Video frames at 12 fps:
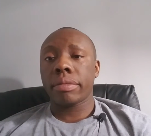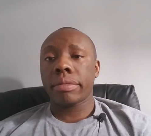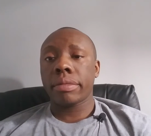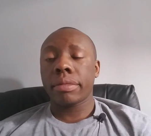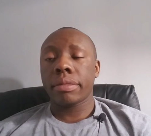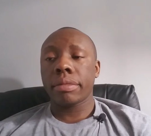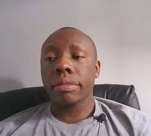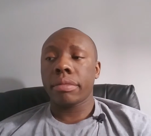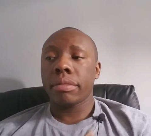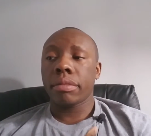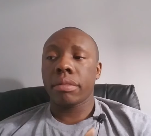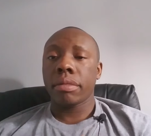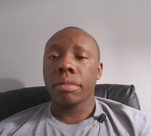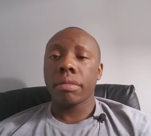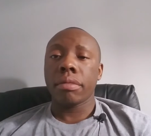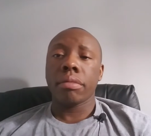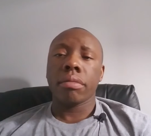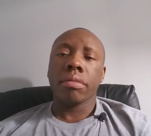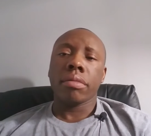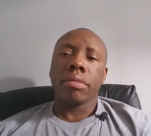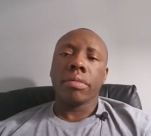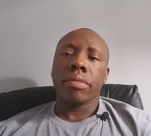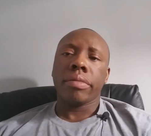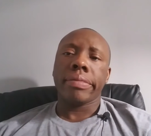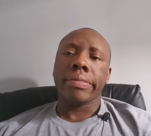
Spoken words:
No one is speaking in this clip.